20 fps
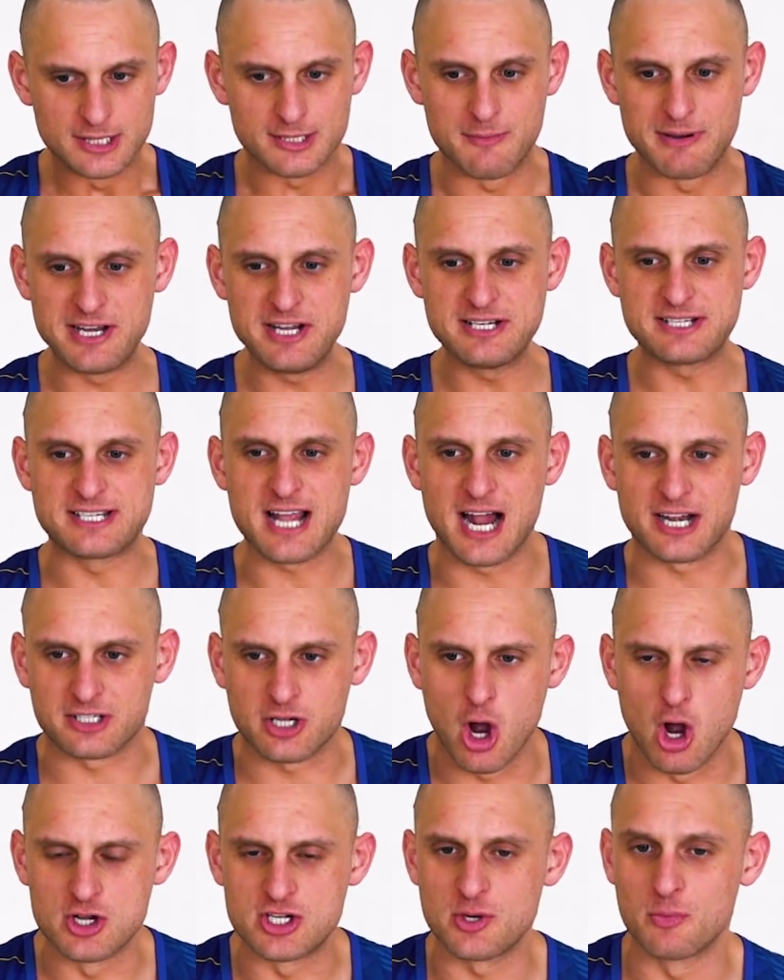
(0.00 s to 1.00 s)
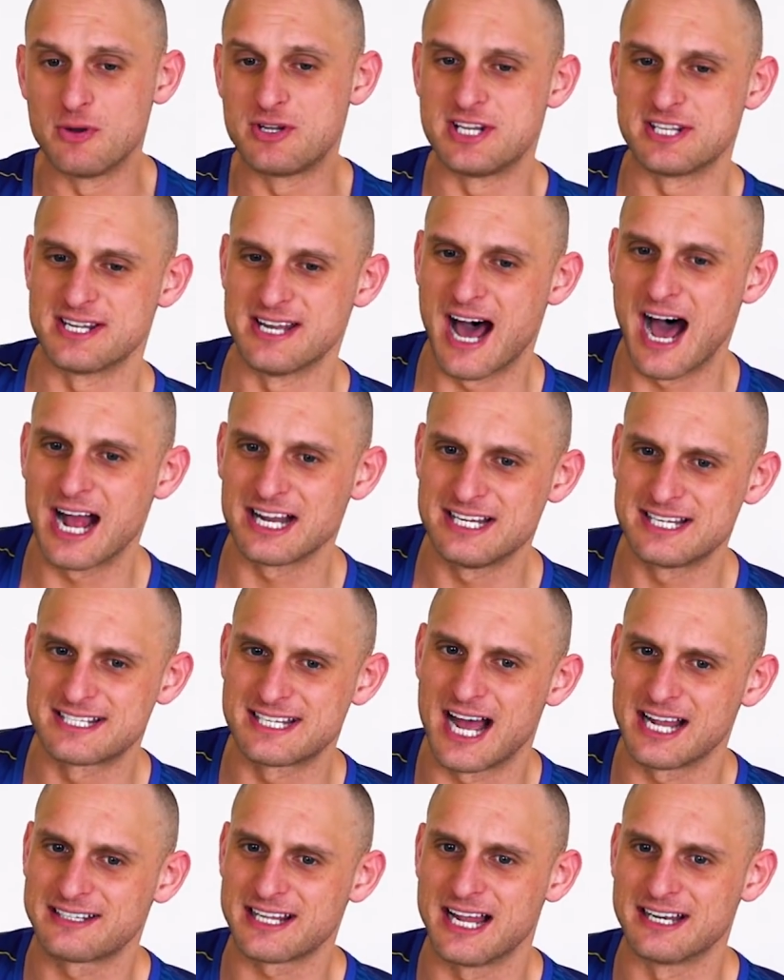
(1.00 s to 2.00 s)
The minute you start coaching, which is an art, you
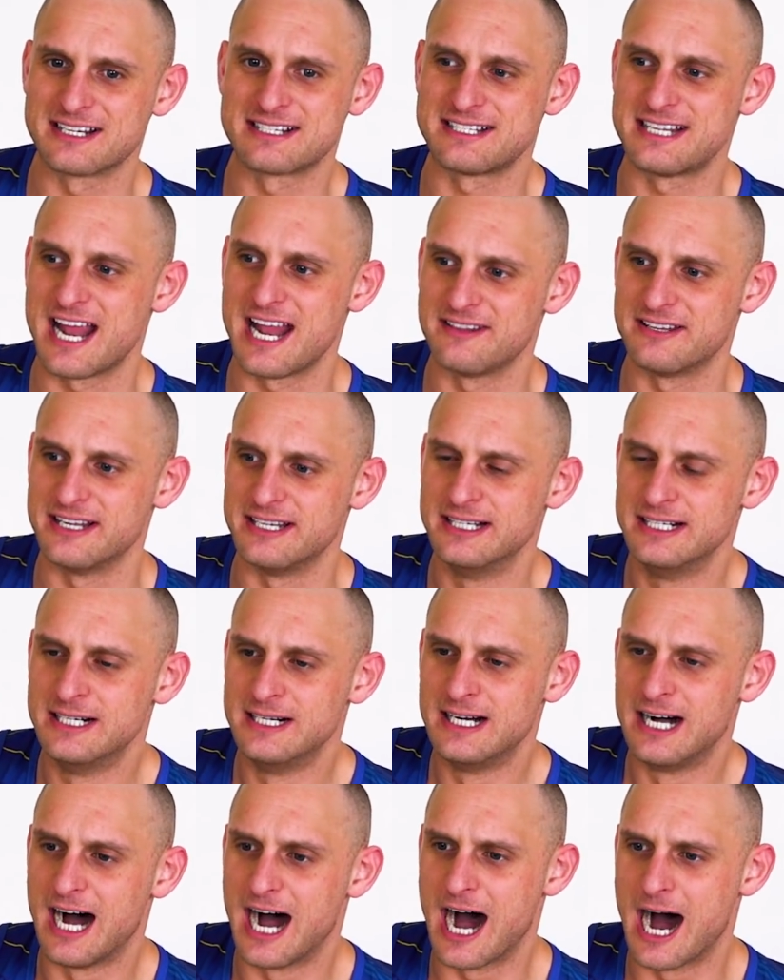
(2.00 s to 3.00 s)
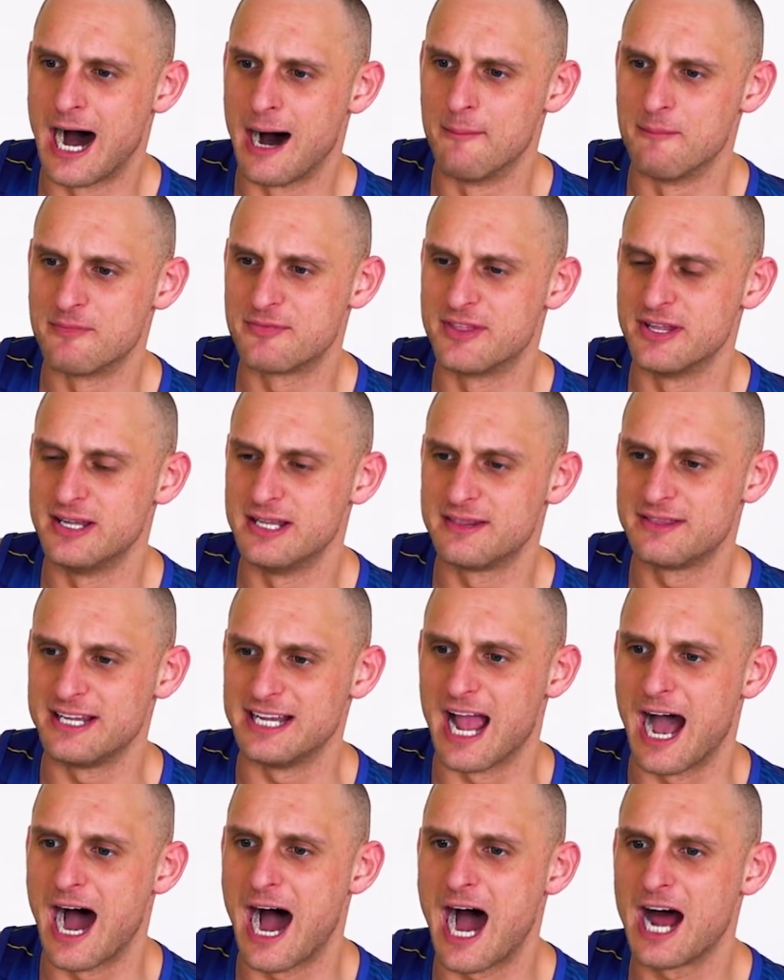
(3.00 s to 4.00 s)
start to understand that um, the,
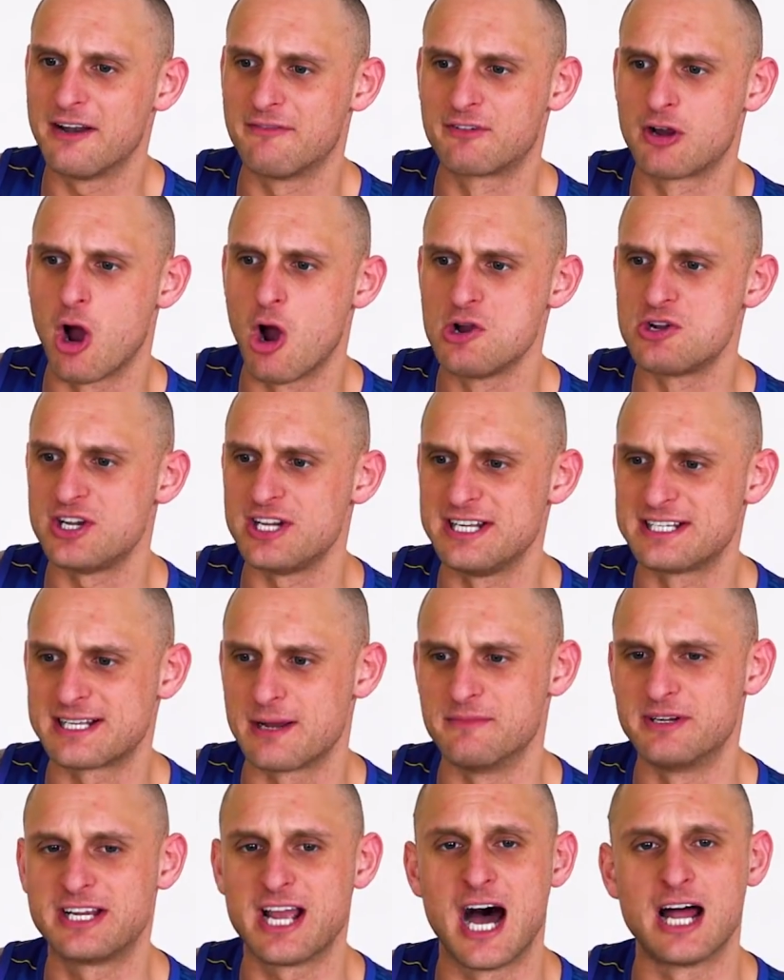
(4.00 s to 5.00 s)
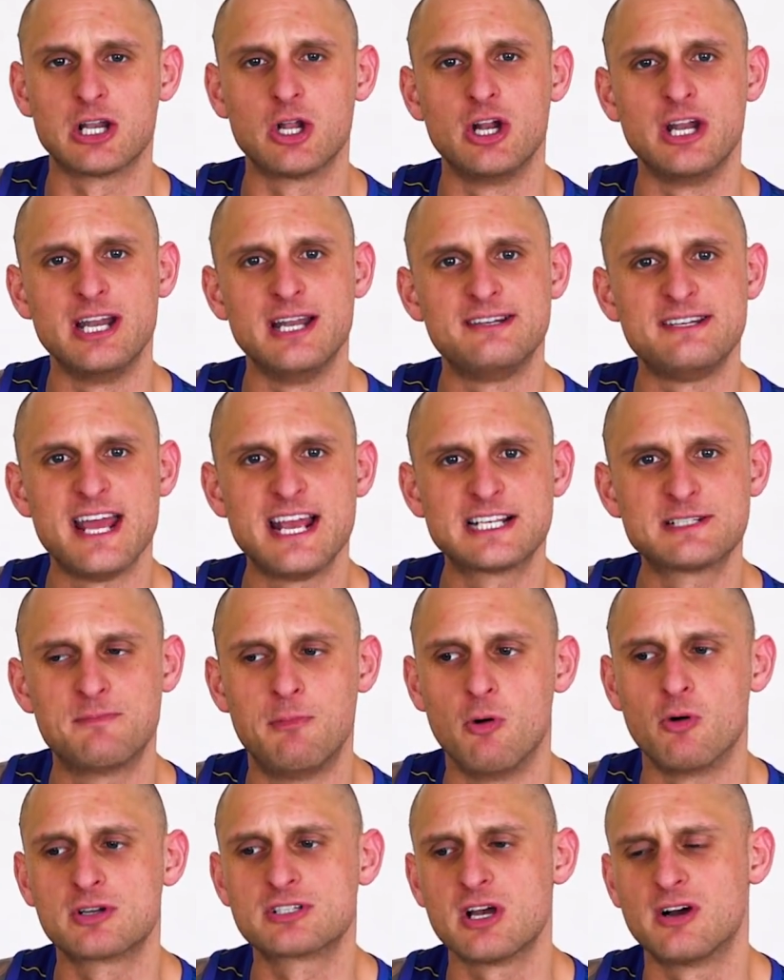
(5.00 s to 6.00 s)
the art of coaching is something you can't learn in a
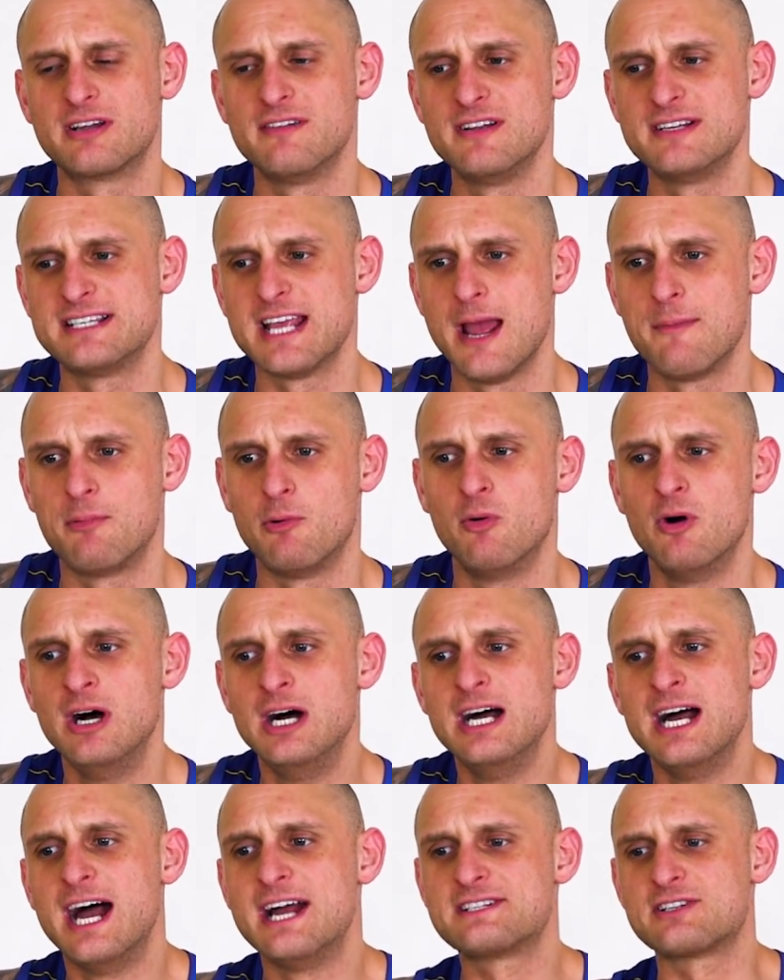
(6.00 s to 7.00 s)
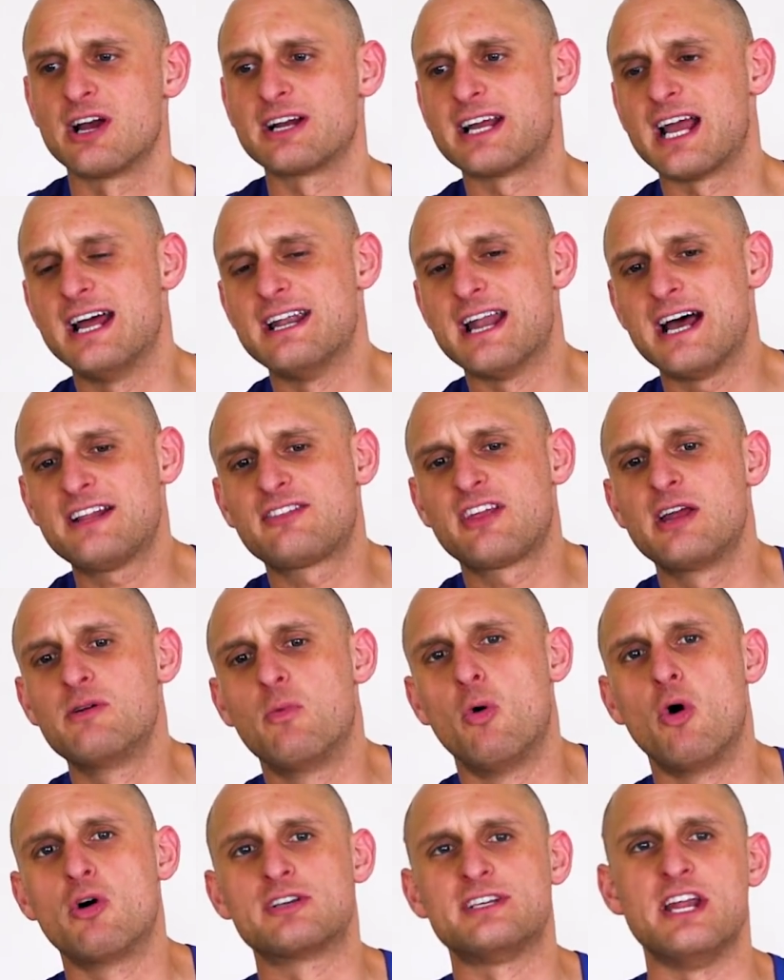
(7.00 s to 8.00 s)
textbook. So I'll give you an example. It's like an athlete
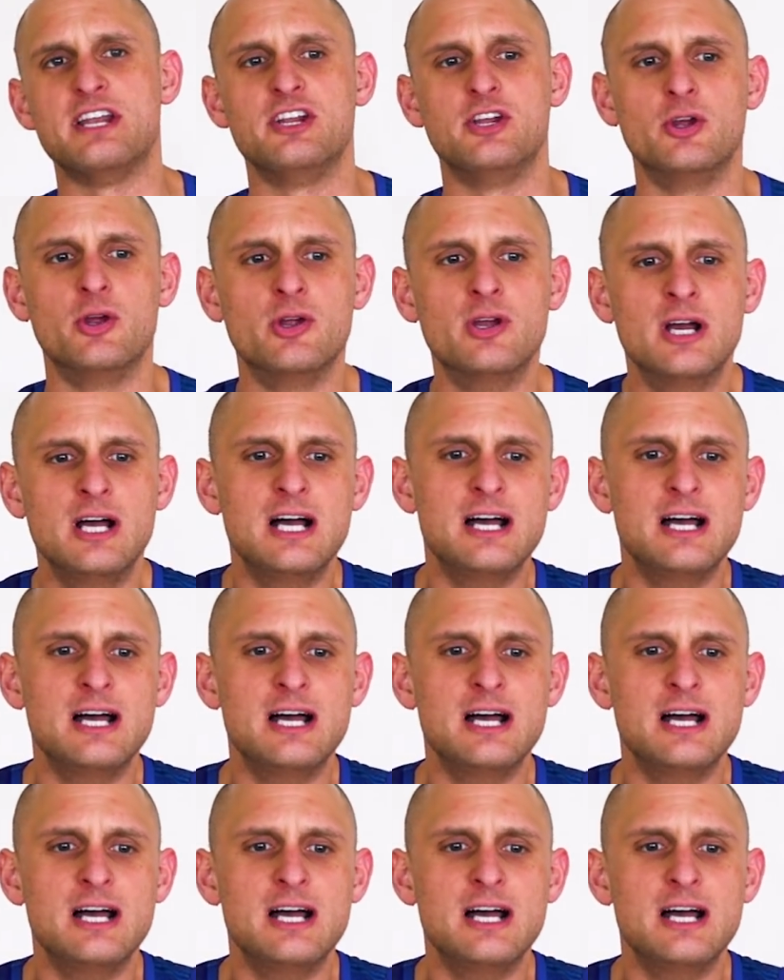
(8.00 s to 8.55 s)
walks into you.